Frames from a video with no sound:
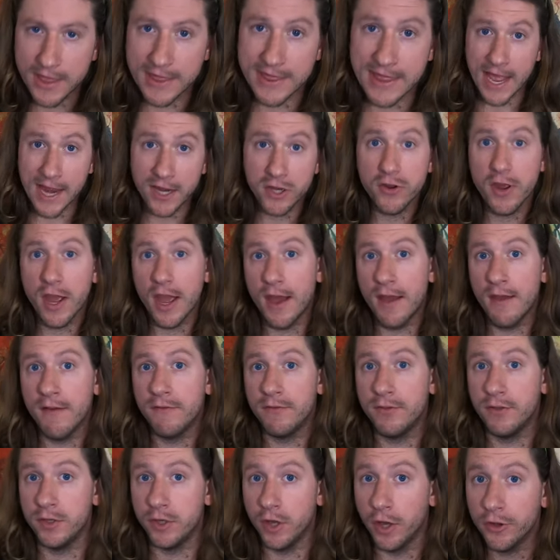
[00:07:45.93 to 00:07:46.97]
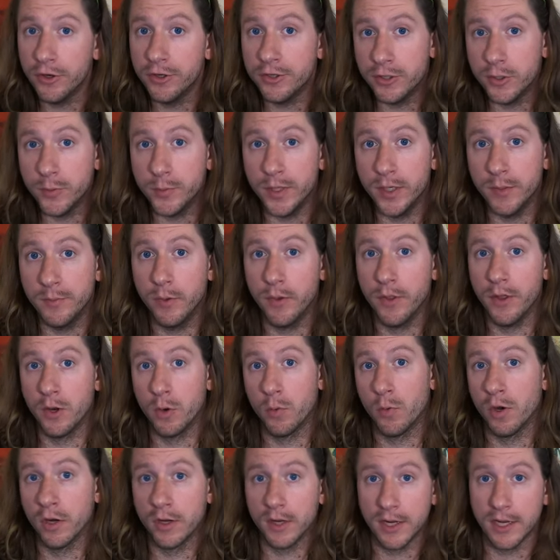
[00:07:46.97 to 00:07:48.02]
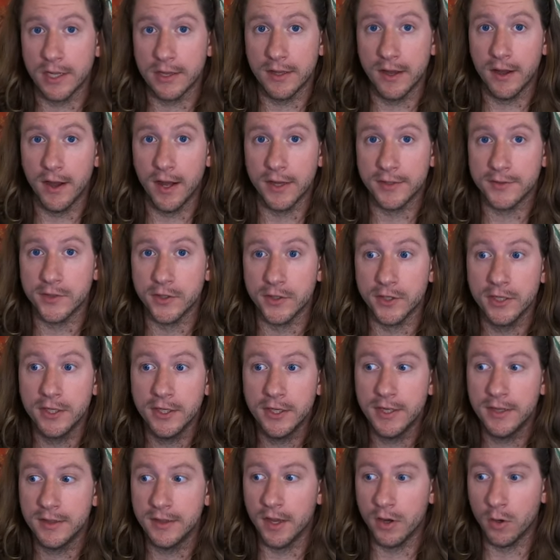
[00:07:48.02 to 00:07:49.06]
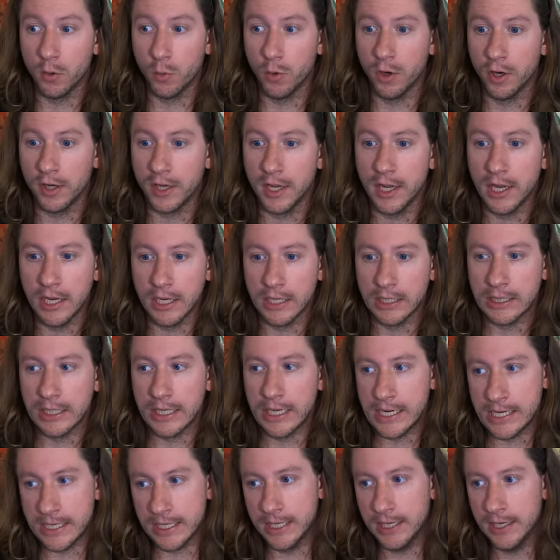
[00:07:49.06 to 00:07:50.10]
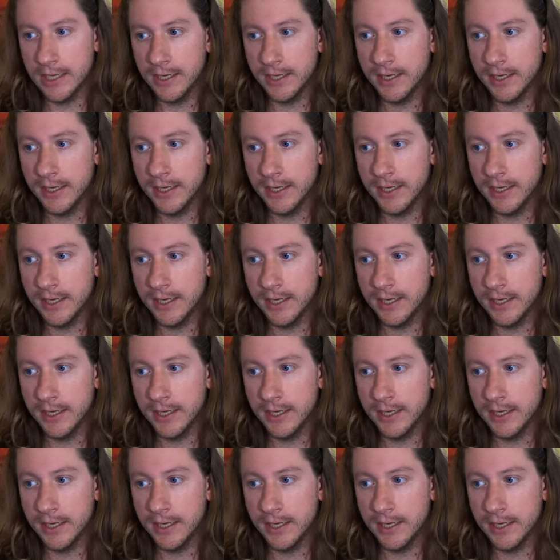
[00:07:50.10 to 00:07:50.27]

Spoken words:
Then you have the other two people that are working at the hostel that are working, like,